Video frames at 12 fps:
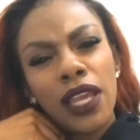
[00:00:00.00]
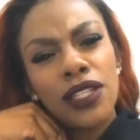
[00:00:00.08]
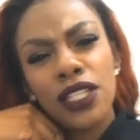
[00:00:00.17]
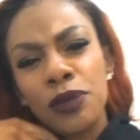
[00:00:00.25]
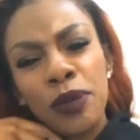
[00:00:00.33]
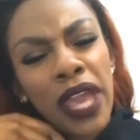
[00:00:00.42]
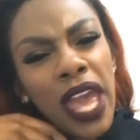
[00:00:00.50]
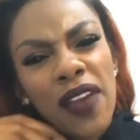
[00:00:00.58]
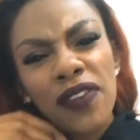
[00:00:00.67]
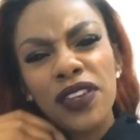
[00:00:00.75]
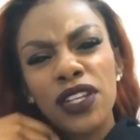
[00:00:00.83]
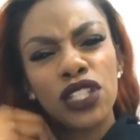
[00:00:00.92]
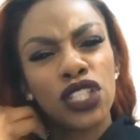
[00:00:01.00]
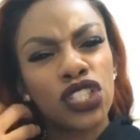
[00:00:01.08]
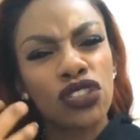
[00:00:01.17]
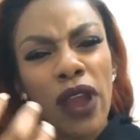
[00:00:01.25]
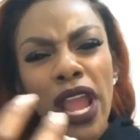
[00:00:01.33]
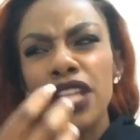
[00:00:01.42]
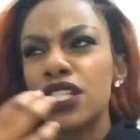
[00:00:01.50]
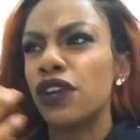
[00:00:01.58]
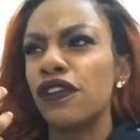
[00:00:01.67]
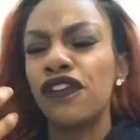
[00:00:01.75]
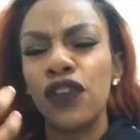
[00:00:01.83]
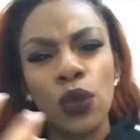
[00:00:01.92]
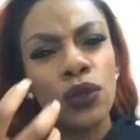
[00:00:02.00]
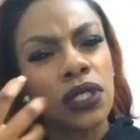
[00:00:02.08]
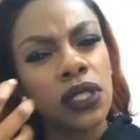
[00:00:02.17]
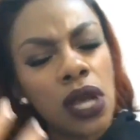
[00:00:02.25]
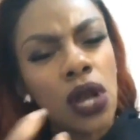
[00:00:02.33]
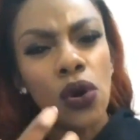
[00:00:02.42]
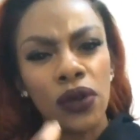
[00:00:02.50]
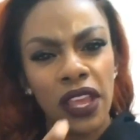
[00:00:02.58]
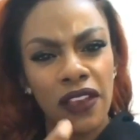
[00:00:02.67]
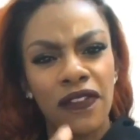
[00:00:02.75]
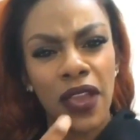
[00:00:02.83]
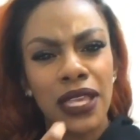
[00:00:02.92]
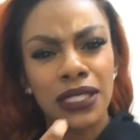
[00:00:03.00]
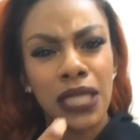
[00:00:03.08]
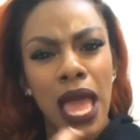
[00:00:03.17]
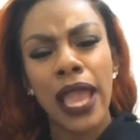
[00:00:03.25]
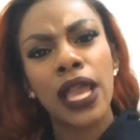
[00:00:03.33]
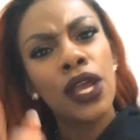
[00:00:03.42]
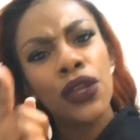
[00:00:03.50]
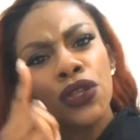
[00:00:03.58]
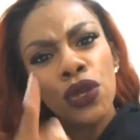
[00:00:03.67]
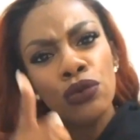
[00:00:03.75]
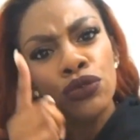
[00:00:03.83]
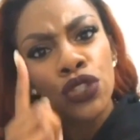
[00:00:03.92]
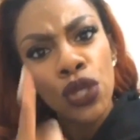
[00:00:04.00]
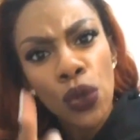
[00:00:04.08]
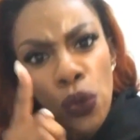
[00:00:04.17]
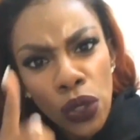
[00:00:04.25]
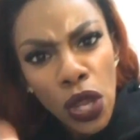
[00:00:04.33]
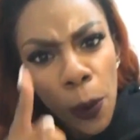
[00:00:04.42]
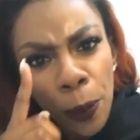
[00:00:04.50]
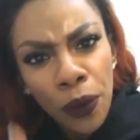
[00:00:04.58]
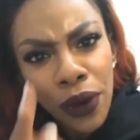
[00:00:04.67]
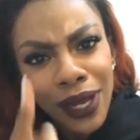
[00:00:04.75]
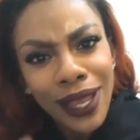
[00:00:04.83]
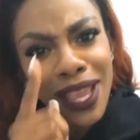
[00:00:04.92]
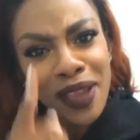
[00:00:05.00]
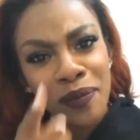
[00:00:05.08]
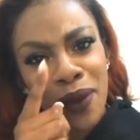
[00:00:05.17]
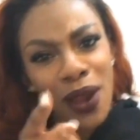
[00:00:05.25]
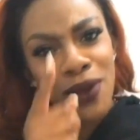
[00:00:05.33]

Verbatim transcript: and they just be having this strange, confused look on their face. Like, you do look pretty in